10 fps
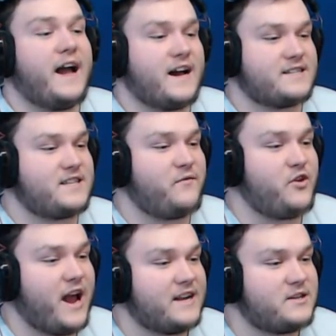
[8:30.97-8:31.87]
I asked you
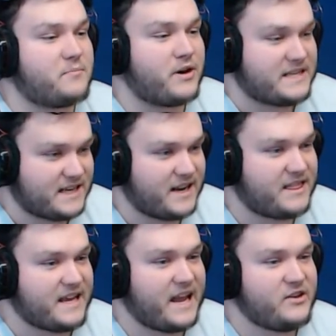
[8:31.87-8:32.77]
if you had to press
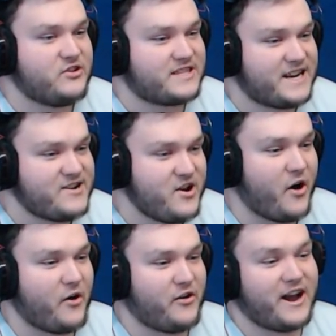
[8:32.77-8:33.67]
anything and you said
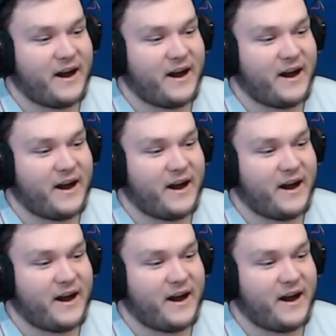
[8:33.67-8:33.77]
no.